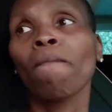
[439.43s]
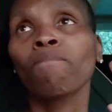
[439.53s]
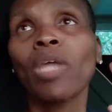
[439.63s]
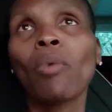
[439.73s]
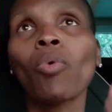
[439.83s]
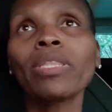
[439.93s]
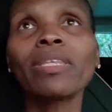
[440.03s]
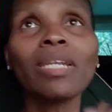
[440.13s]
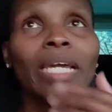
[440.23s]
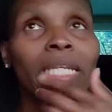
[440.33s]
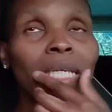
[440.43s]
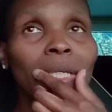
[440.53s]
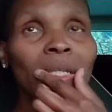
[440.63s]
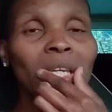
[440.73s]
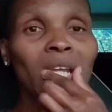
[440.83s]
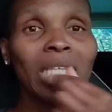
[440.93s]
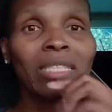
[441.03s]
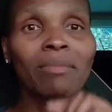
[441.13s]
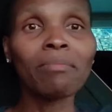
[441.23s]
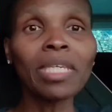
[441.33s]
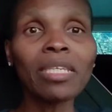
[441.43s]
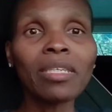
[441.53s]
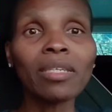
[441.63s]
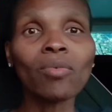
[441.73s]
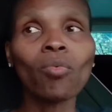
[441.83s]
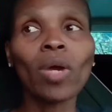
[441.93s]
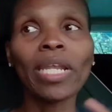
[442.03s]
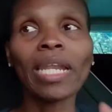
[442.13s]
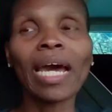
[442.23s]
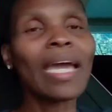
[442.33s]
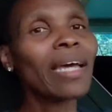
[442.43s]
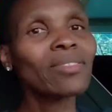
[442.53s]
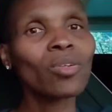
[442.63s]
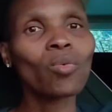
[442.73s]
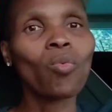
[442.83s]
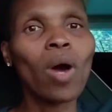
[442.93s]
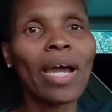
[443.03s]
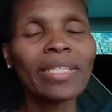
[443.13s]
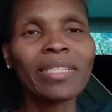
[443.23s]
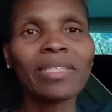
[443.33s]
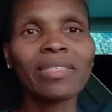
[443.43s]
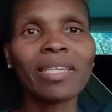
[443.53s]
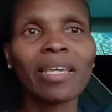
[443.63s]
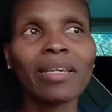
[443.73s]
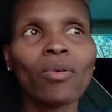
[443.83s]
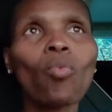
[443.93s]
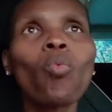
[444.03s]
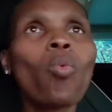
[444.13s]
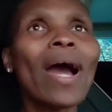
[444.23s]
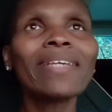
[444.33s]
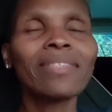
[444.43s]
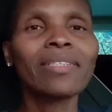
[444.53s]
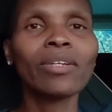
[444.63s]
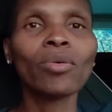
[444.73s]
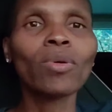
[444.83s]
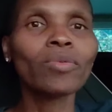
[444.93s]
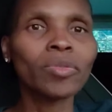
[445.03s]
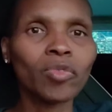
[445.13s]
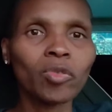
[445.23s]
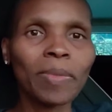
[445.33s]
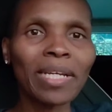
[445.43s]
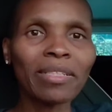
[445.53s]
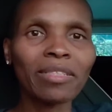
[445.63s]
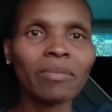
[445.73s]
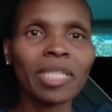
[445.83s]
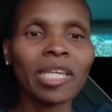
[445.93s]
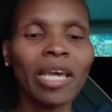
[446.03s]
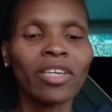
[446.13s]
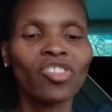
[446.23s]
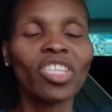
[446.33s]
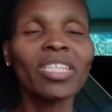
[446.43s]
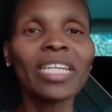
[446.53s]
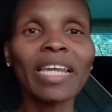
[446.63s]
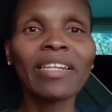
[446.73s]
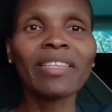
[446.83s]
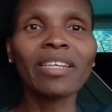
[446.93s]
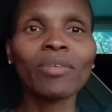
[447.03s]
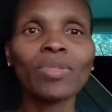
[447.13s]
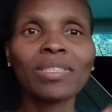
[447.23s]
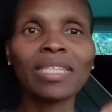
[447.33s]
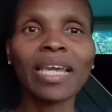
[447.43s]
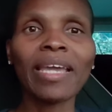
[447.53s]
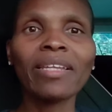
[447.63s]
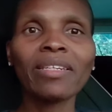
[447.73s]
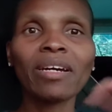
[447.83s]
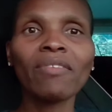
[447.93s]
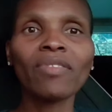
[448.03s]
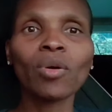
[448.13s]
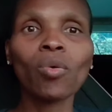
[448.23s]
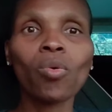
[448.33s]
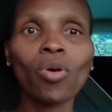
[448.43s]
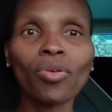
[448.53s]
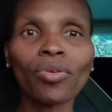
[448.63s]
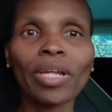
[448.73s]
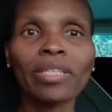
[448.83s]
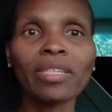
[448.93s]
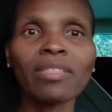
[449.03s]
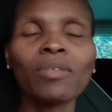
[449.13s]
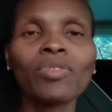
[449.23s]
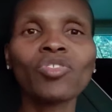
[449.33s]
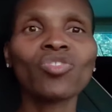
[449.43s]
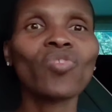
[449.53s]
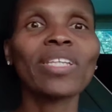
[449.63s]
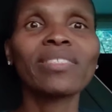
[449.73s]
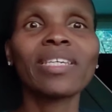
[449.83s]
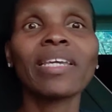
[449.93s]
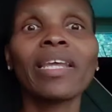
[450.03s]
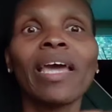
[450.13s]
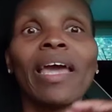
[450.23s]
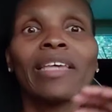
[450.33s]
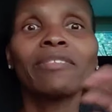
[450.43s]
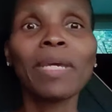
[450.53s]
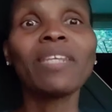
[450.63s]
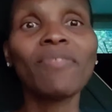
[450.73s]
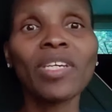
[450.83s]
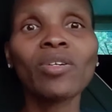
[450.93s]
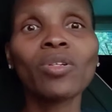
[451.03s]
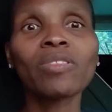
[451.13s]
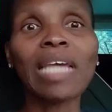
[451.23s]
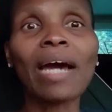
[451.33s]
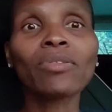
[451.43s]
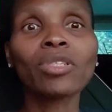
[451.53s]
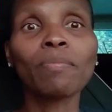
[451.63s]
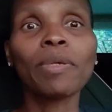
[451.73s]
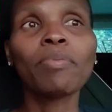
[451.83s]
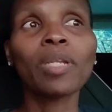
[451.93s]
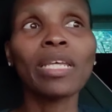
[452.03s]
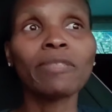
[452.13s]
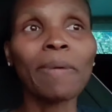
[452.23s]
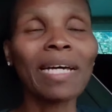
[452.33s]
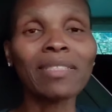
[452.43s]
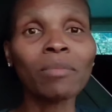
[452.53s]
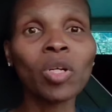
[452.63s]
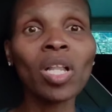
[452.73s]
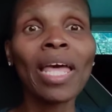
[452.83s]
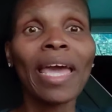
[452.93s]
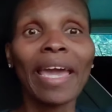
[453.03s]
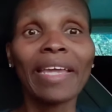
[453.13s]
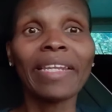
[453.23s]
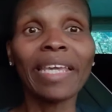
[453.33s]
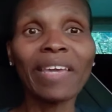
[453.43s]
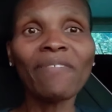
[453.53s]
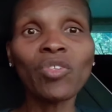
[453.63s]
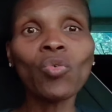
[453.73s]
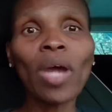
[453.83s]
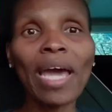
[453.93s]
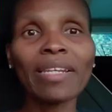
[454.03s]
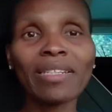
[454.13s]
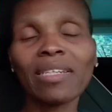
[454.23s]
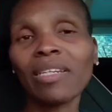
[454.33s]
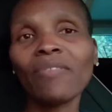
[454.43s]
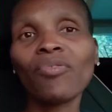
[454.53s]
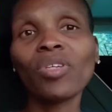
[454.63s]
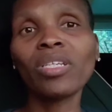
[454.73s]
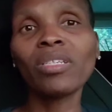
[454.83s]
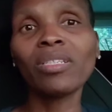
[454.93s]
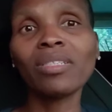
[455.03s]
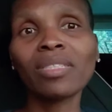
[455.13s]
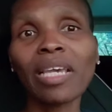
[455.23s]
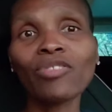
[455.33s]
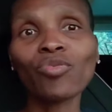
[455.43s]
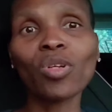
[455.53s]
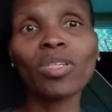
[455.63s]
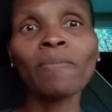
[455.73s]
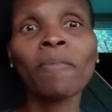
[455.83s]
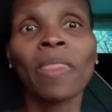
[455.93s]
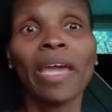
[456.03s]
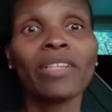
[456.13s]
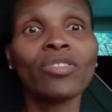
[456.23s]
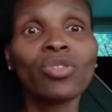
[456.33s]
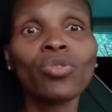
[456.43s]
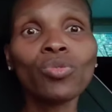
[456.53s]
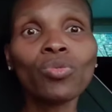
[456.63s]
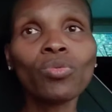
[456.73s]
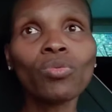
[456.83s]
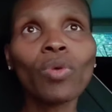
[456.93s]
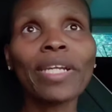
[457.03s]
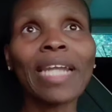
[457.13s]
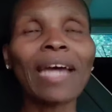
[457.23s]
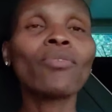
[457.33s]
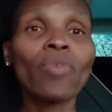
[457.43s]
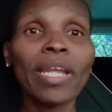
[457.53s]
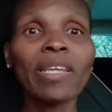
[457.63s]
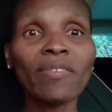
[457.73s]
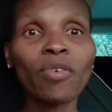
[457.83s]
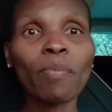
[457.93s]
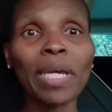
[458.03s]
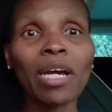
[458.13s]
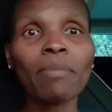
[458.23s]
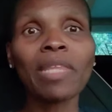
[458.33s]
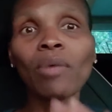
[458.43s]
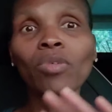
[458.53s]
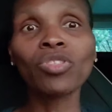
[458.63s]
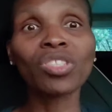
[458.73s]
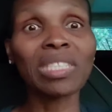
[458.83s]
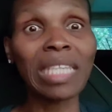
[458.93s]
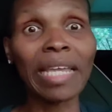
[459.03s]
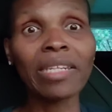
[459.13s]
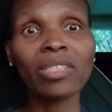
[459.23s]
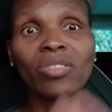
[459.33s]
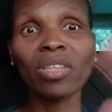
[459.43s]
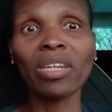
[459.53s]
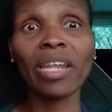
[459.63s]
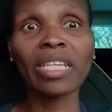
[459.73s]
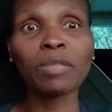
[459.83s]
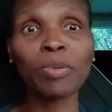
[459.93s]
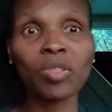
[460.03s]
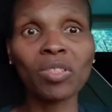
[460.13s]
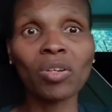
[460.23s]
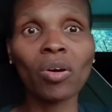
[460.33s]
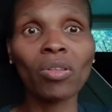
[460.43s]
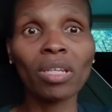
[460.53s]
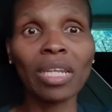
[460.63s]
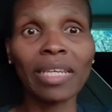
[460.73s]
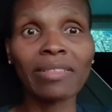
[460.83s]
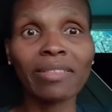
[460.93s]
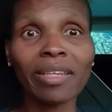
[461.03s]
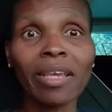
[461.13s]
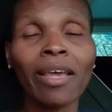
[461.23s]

Now, what the lady indicated to me when I asked her why is it that no one was responding to me, she indicated that it was the end of the quarter and Tesla was just trying to get as many vehicles out to people as possible. And if you had a delivery schedule and you were not ready for pickup, they would just send it to the next person on the list.